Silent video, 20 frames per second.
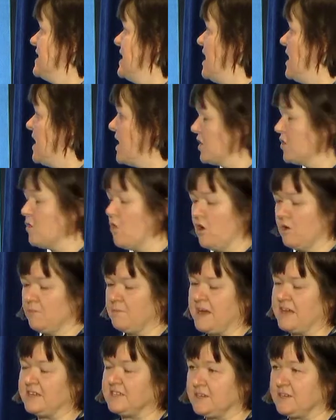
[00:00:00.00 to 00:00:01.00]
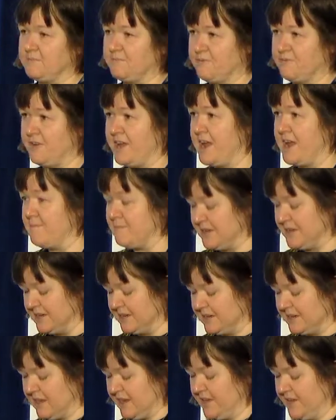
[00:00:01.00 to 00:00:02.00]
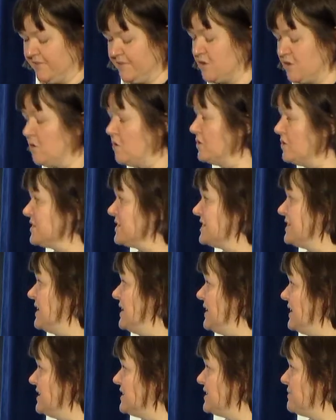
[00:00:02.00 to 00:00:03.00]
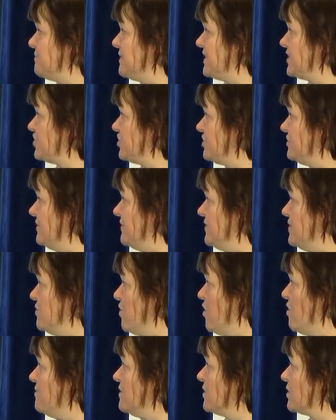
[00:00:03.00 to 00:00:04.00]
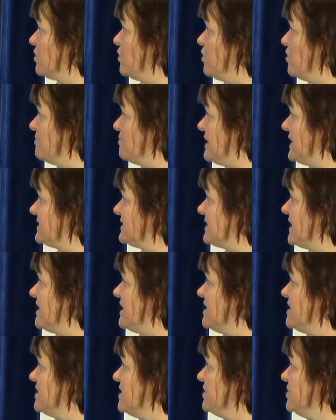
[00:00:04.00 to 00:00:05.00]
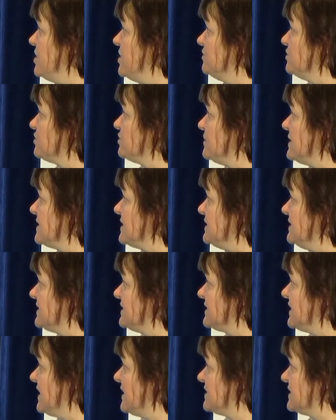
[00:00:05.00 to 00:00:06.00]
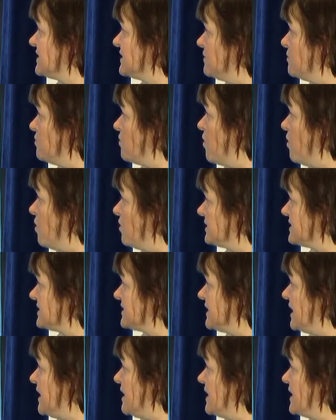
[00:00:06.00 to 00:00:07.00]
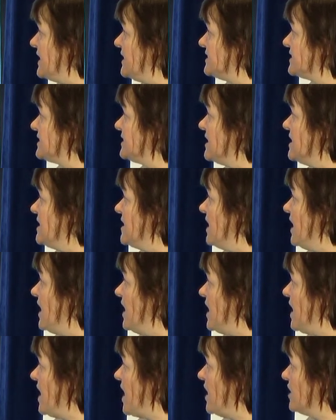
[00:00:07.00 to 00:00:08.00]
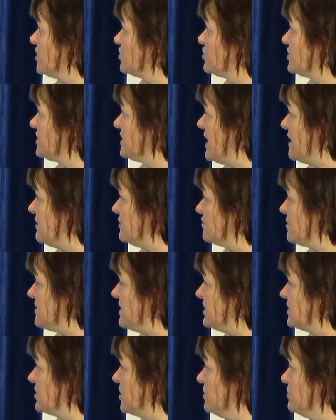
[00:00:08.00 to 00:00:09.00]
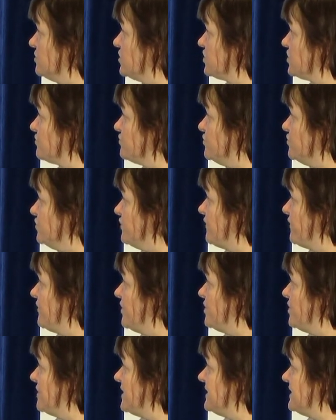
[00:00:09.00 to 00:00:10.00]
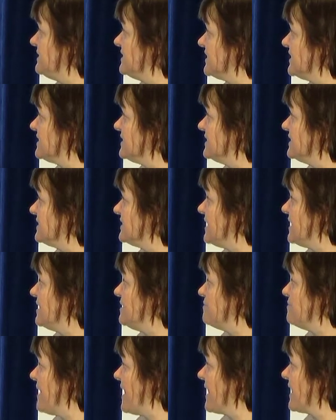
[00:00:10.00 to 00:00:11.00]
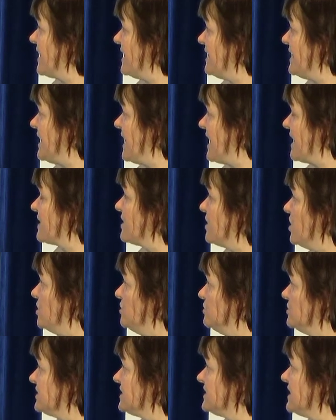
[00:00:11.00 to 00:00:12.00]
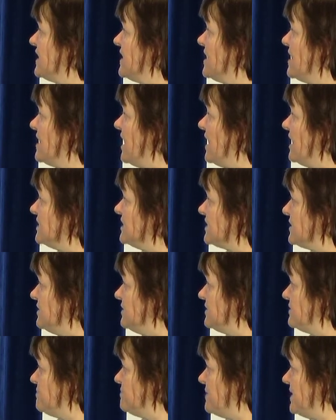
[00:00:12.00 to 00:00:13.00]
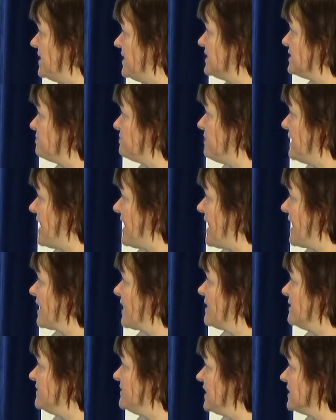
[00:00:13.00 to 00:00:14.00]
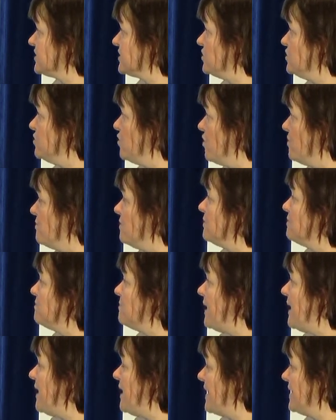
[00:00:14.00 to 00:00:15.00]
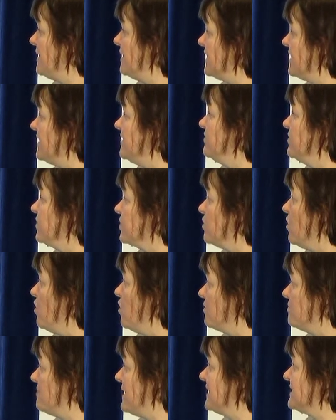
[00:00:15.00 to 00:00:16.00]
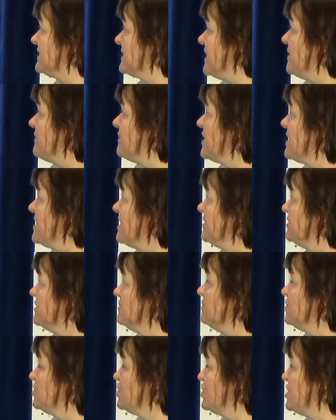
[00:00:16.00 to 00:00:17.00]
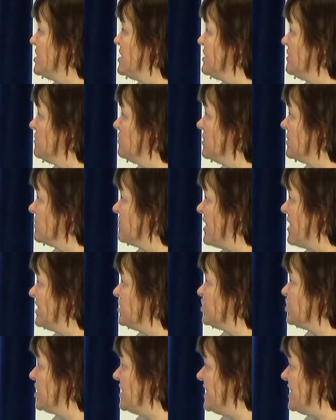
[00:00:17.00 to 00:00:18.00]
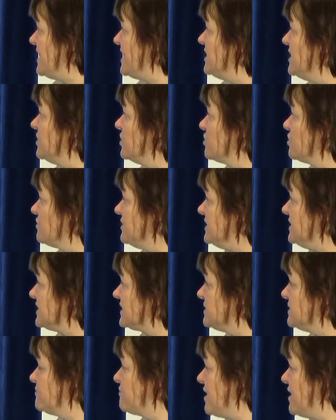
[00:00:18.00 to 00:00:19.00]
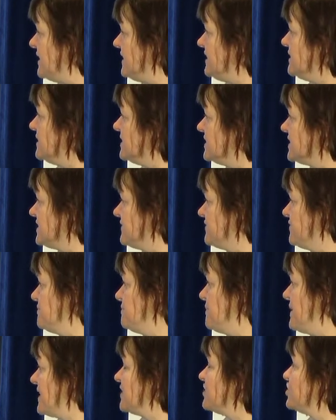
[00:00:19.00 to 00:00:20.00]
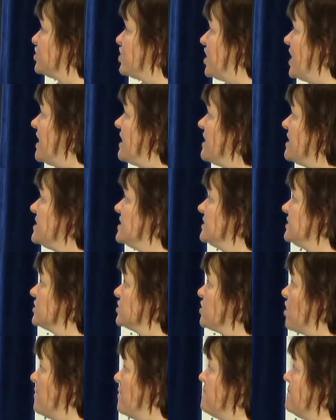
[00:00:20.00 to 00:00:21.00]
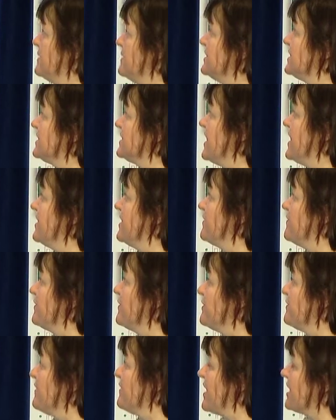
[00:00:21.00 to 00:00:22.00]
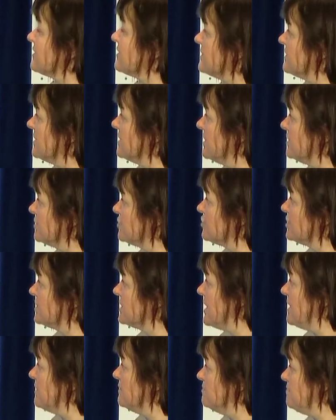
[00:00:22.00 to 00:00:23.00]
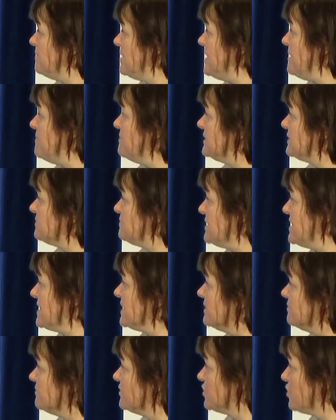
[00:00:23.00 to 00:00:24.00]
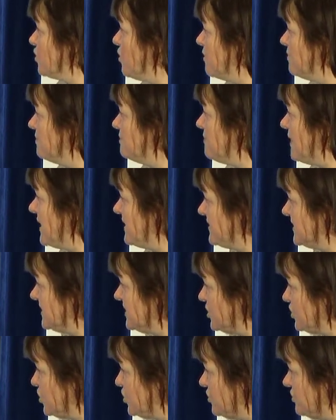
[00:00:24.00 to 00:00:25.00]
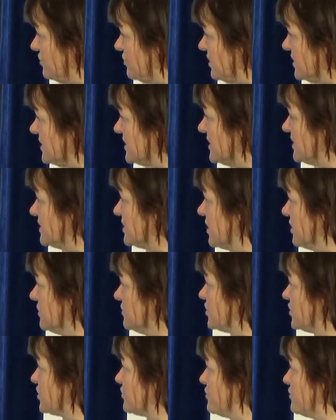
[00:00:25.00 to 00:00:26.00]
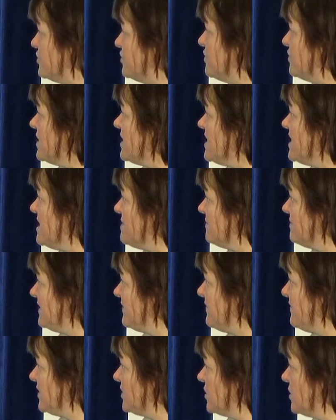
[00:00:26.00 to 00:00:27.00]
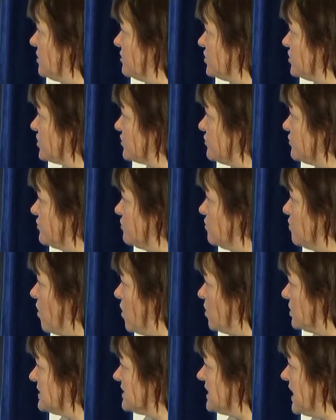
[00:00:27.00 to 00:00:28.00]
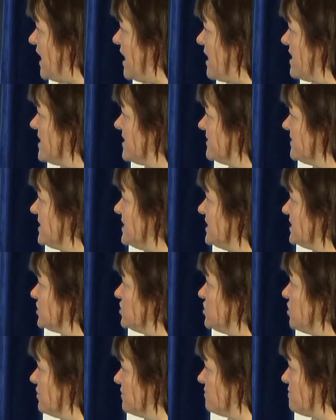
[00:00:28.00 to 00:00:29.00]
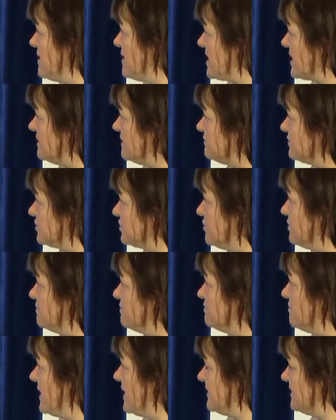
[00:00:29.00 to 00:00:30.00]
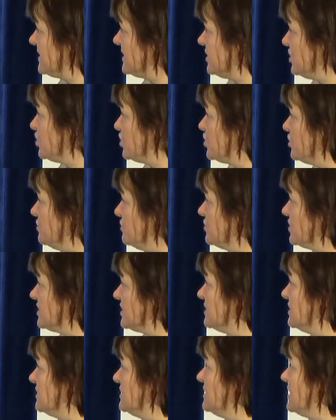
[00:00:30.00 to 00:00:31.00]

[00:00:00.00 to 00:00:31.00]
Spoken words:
Gallbladder preeminently, of course. Here's a picture of a normal gallbladder. Note we can assess the wall size. Ultrasound, when it goes through fluid, doesn't send back any echoes, so it appears black, and that's normal bile in the gallbladder. The machine will gradually increase the brightness of the picture to compensate for the fact that the ultrasound beam is being absorbed by the tissues as it goes through. But if it goes through water, then it's not being absorbed by the tissues.